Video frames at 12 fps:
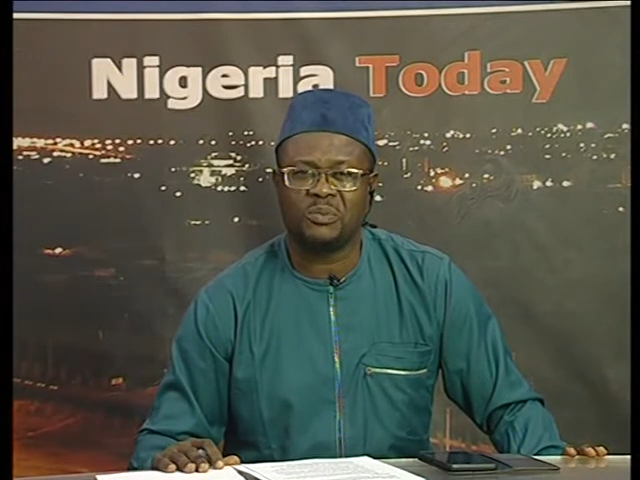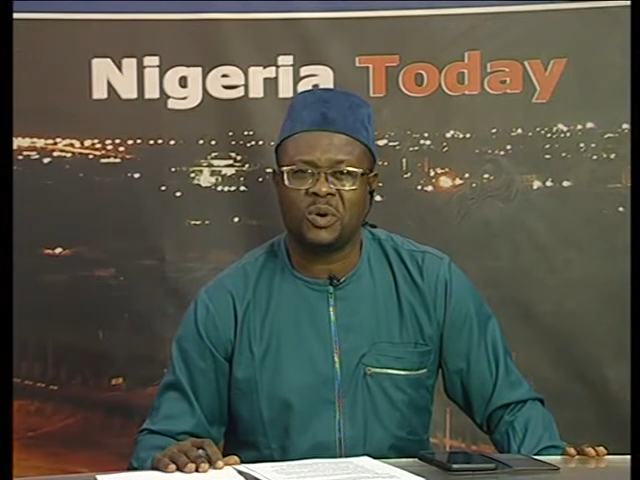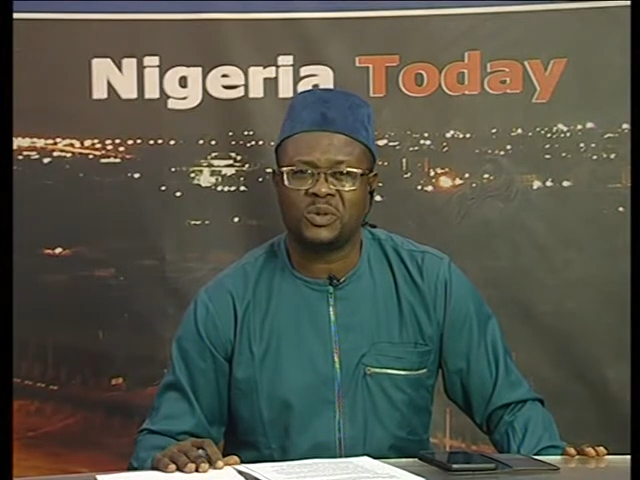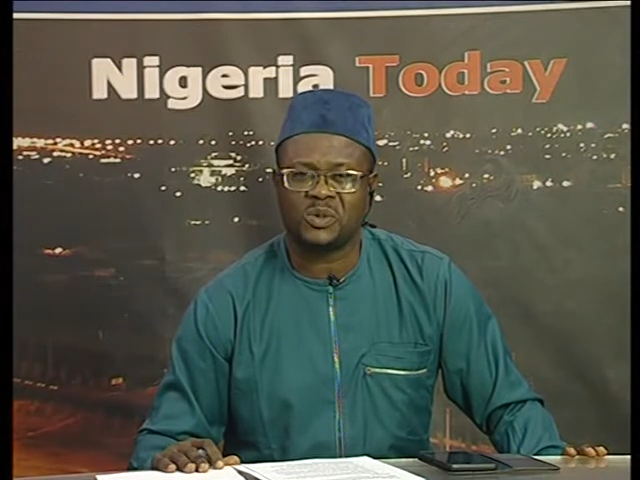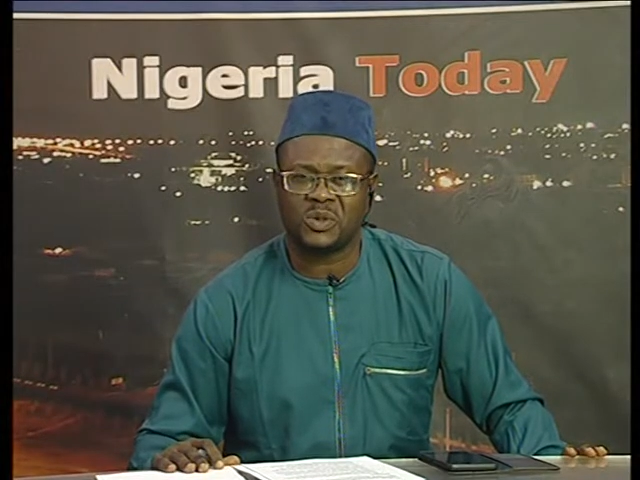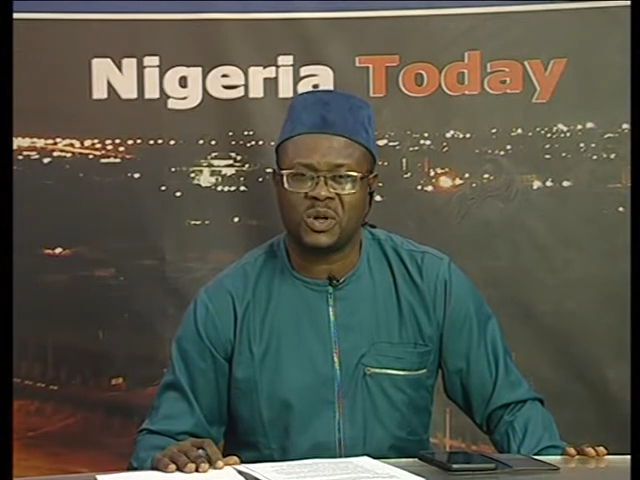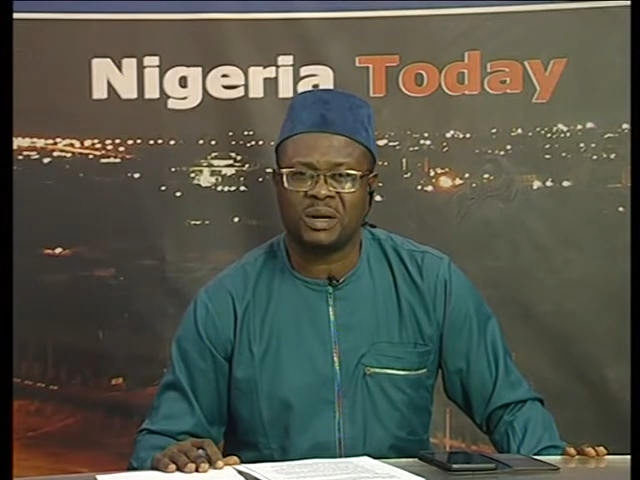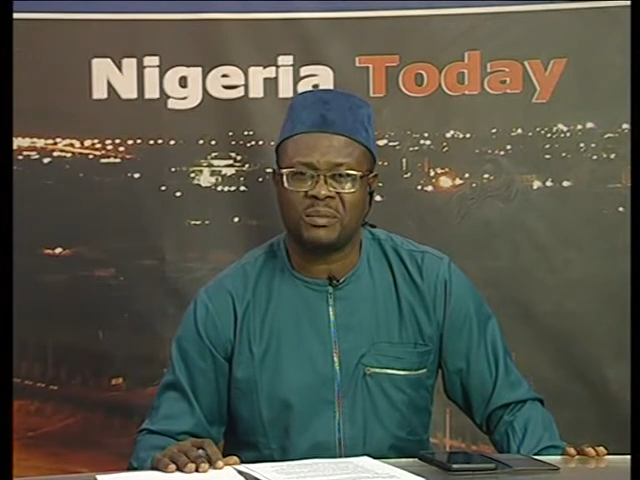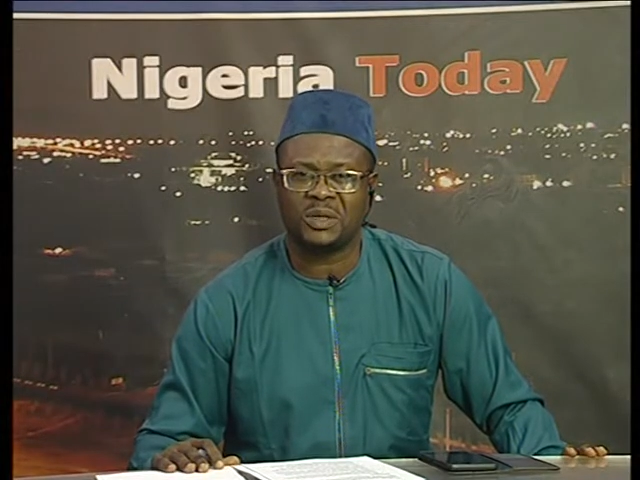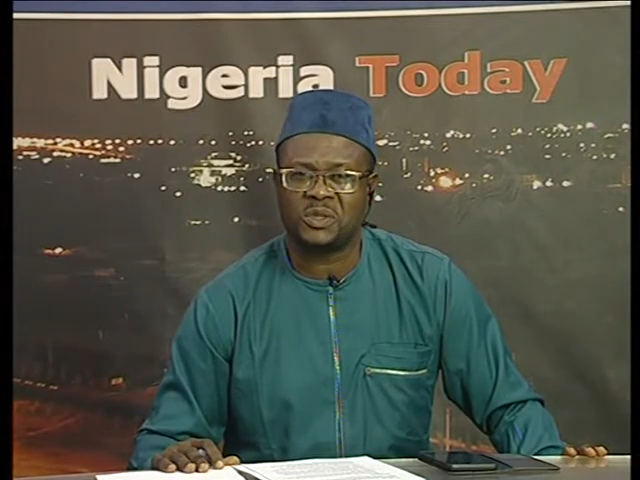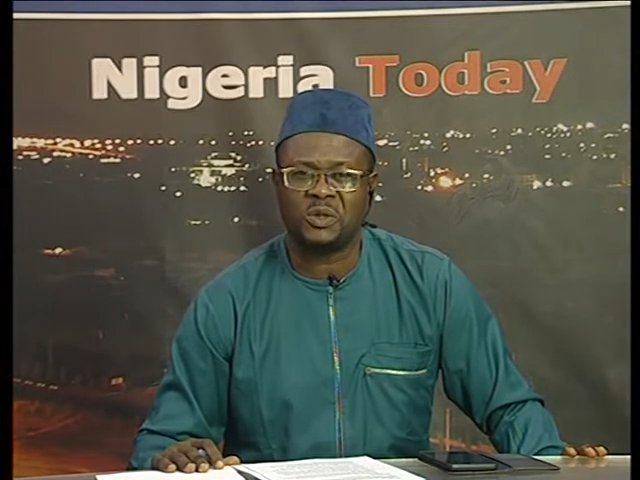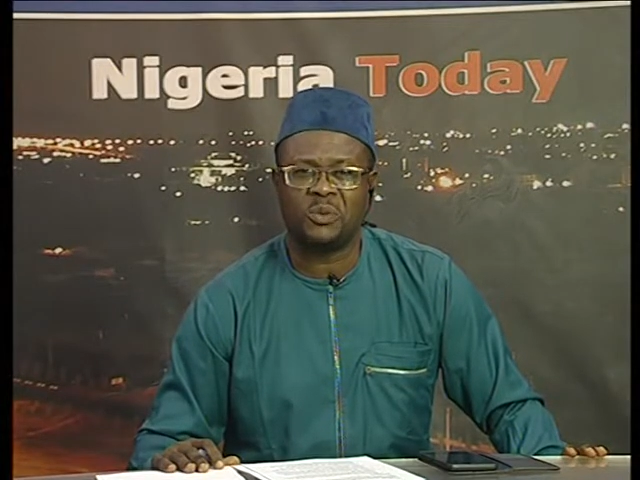more to talk
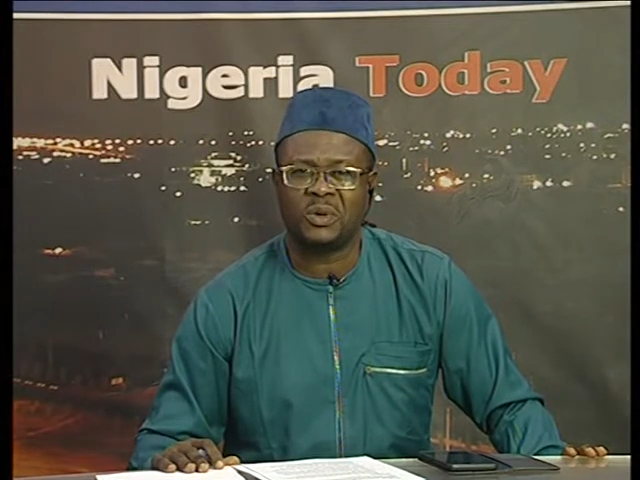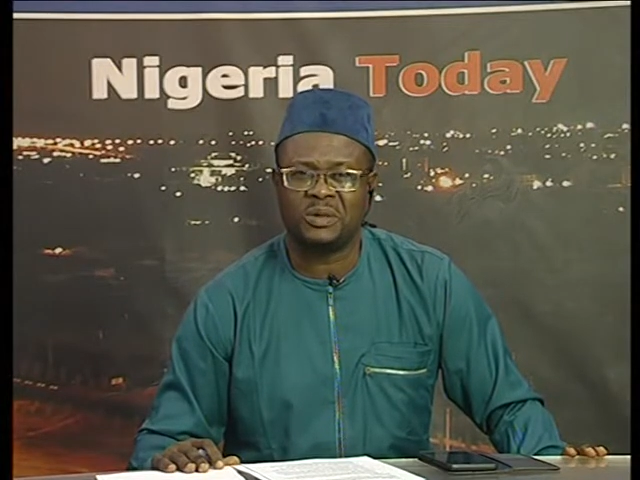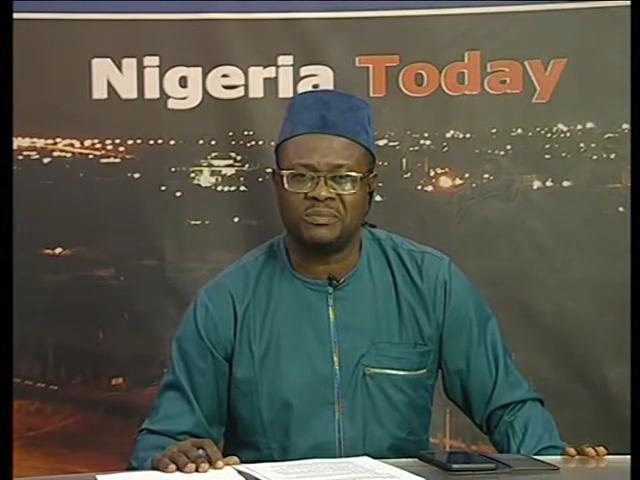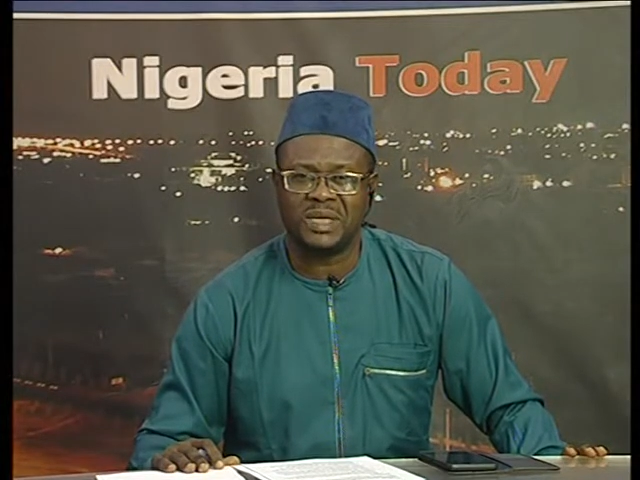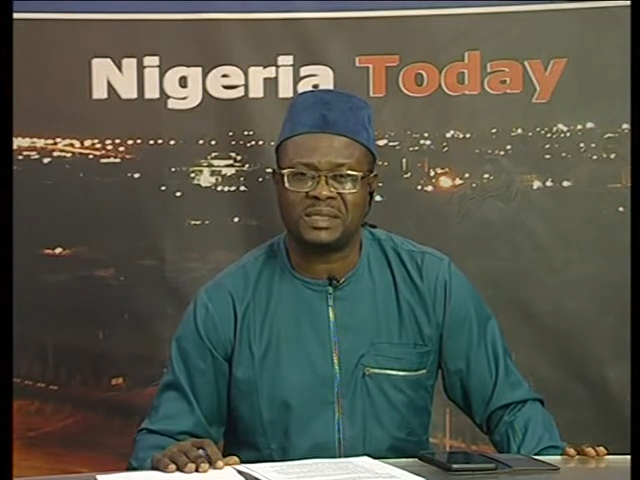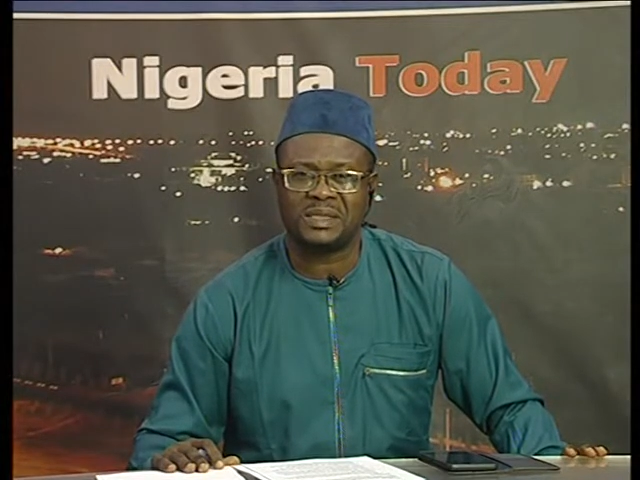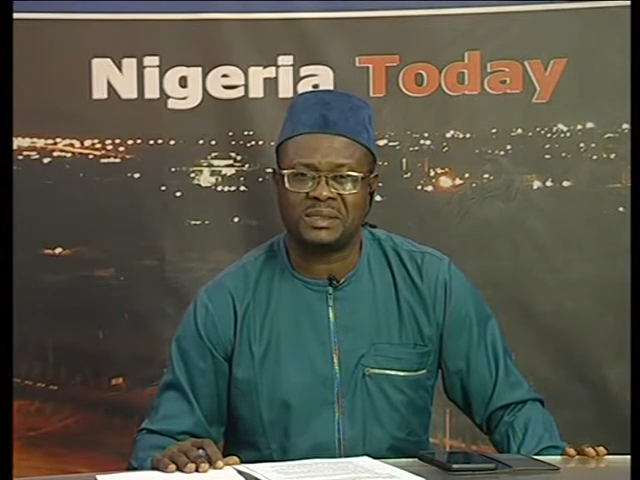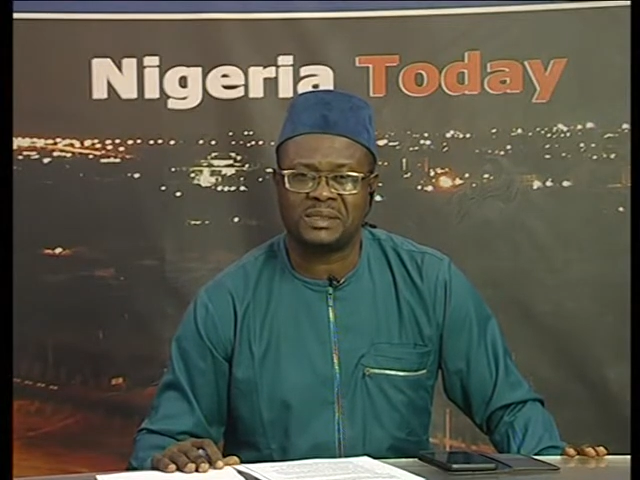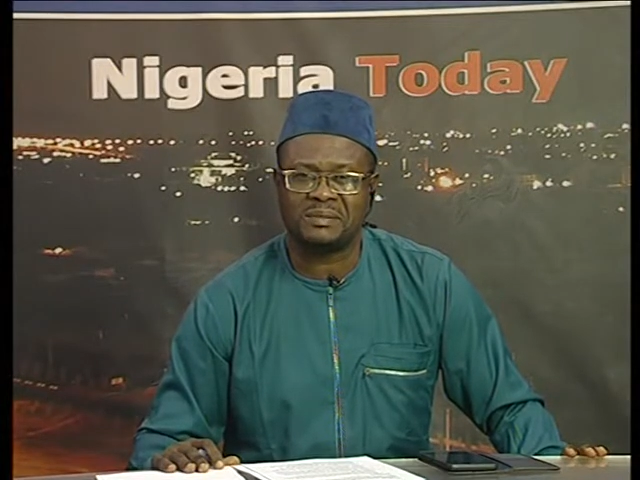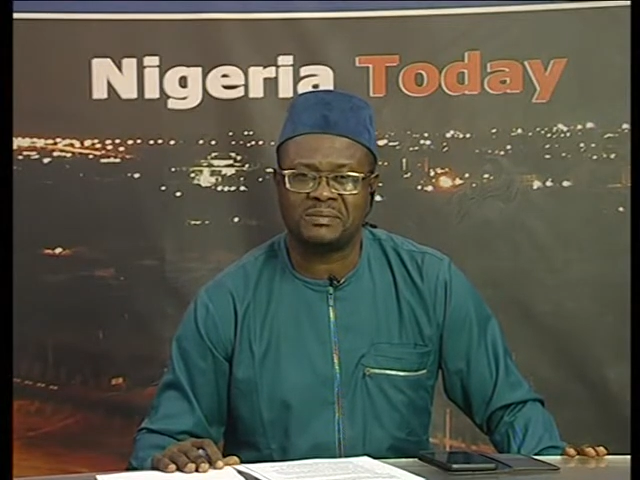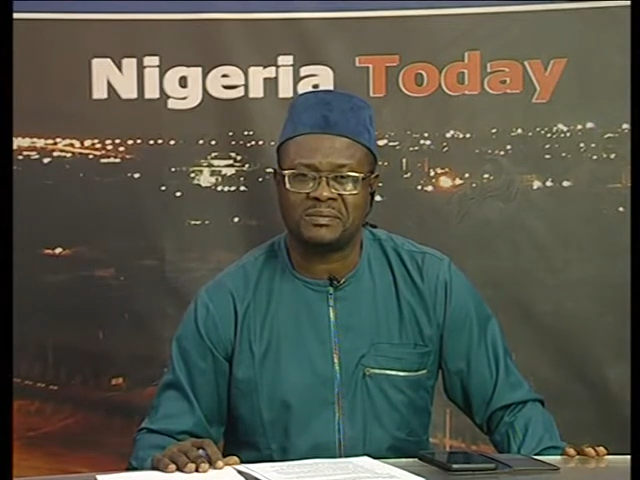about. You don't want to miss it.